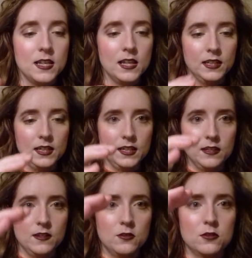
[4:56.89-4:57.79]
Like,
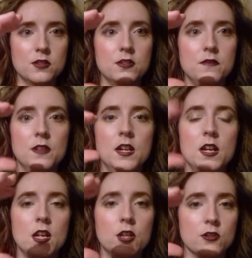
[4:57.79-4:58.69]
it all sort of
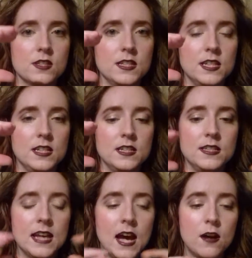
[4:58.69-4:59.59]
concertina
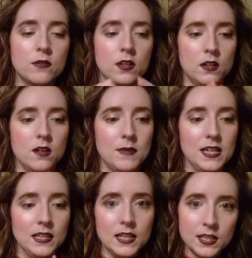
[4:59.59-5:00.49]
down.
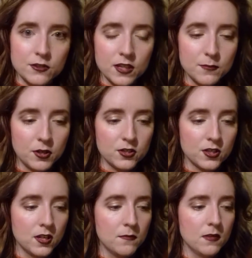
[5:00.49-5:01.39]
It leaked around the
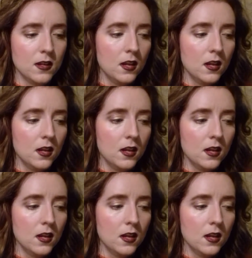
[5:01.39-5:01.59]
bottom.